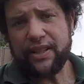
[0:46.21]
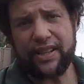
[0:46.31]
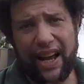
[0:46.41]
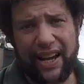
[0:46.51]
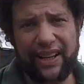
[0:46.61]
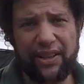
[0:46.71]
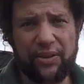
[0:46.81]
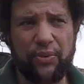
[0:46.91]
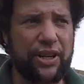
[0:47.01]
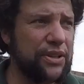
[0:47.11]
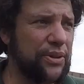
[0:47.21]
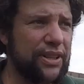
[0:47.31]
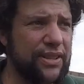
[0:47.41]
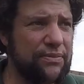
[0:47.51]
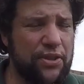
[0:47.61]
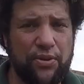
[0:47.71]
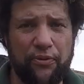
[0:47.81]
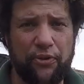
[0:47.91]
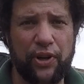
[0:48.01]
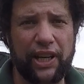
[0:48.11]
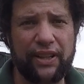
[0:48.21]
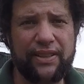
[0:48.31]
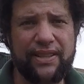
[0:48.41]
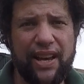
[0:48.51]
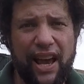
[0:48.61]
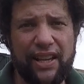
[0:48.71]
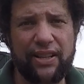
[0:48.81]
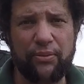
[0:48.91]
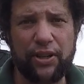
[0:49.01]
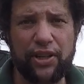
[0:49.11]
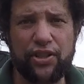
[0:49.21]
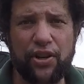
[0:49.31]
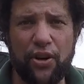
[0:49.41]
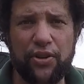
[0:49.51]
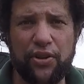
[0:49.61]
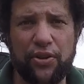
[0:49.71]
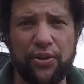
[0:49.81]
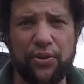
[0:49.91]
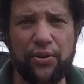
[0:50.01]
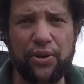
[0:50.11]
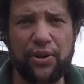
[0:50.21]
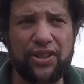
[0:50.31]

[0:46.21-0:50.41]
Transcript: Today we're doing some strip footings and I'm going to show you